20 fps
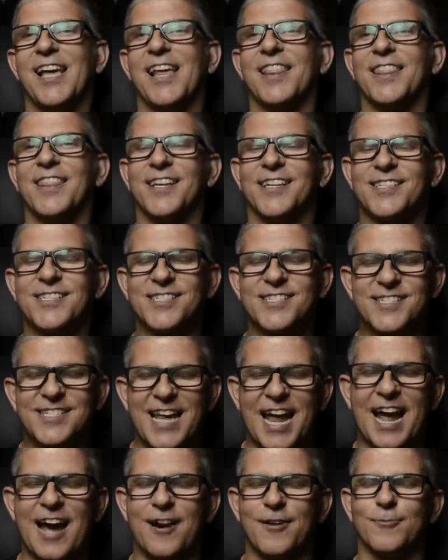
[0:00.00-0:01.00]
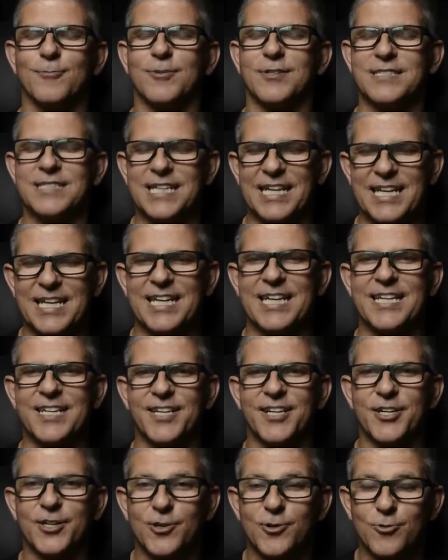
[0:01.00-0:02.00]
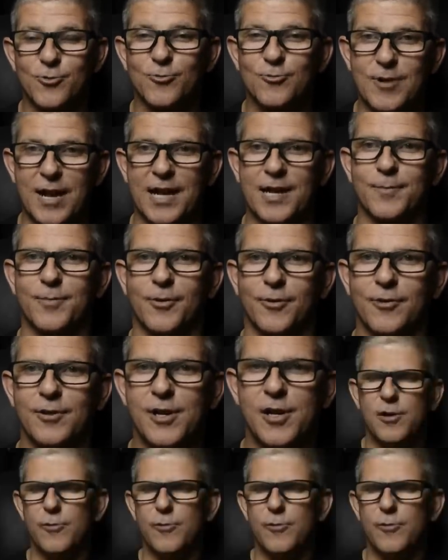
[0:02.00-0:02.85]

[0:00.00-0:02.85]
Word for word: the sound was incredible.